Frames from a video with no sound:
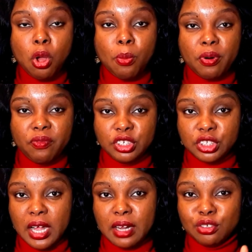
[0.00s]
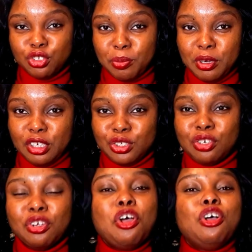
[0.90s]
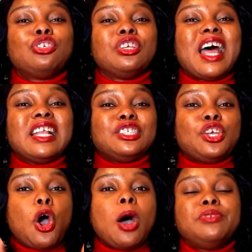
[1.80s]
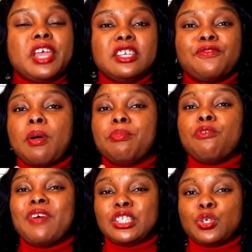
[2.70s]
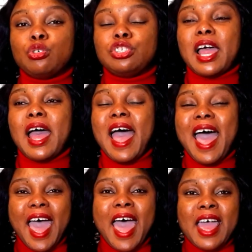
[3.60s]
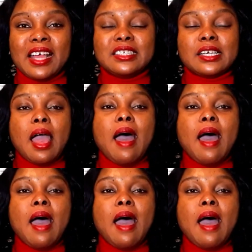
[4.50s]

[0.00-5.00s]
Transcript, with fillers: provincial nomination so that's the update from nova scotia and